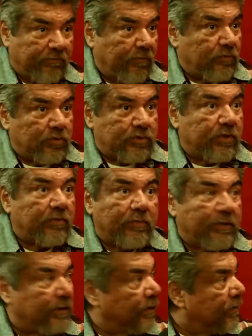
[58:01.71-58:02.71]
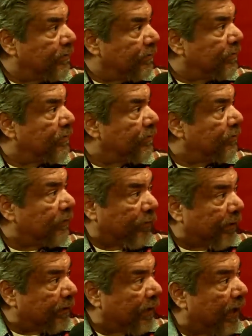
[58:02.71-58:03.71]
from you gentlemen. It would be
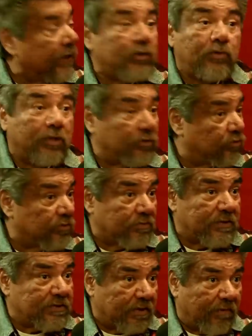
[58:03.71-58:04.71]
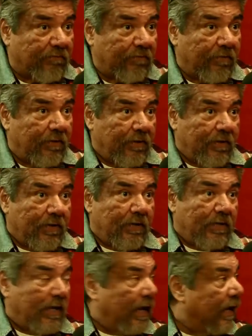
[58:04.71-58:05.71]
great. I do the intros myself."
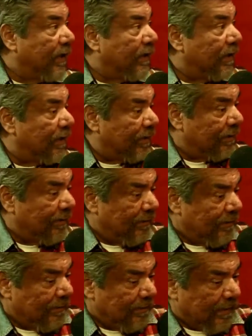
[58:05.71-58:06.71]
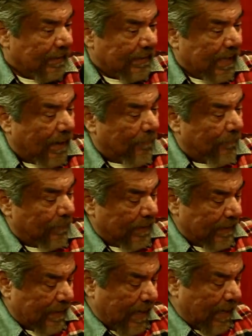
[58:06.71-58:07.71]
And he got
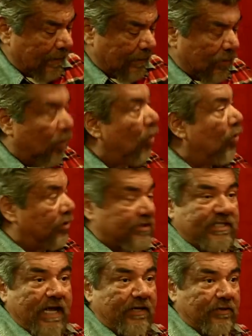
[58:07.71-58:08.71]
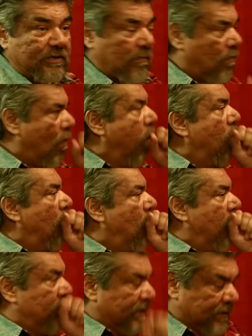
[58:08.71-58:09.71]
Lowell Sanders.
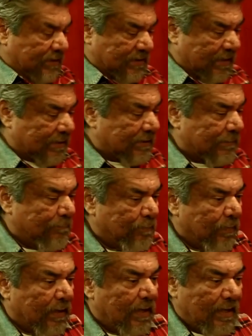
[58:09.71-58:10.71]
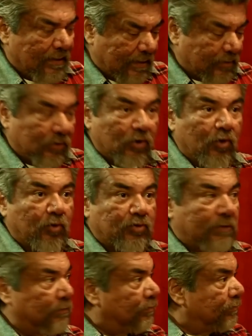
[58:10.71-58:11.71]
He says, they do the whole thing.